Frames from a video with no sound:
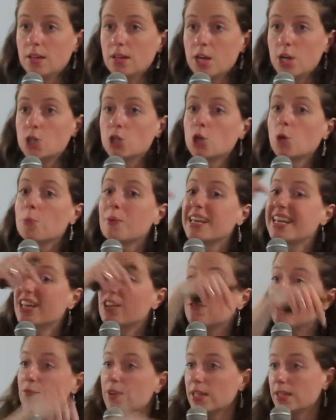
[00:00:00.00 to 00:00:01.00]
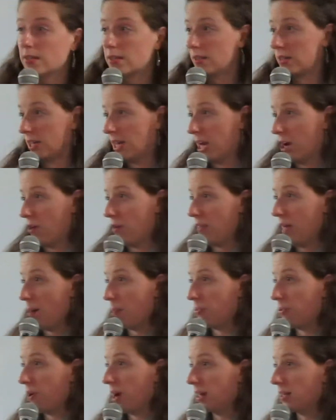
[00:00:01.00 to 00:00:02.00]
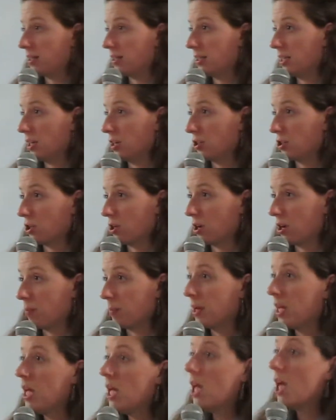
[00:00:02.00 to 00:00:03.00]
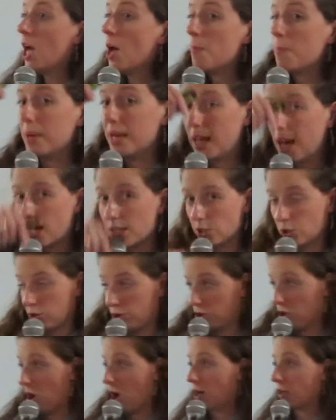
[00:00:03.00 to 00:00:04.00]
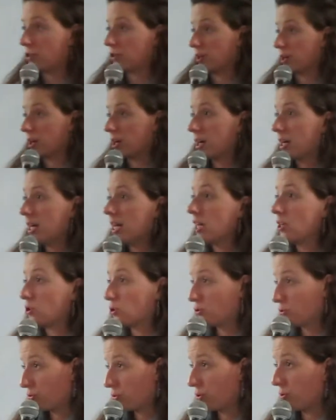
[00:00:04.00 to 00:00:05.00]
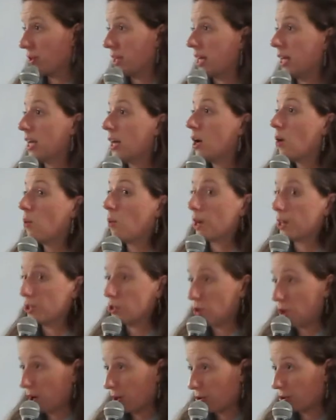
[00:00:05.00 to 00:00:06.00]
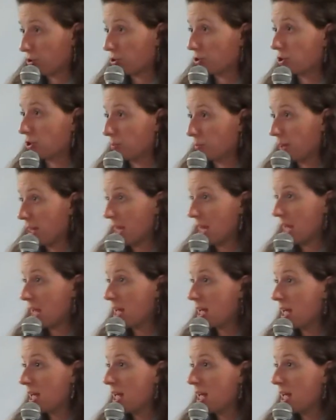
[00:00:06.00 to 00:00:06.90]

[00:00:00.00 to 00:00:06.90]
She'll be convinced to carry that pregnancy to term because her doctor is truly what a doctor should be.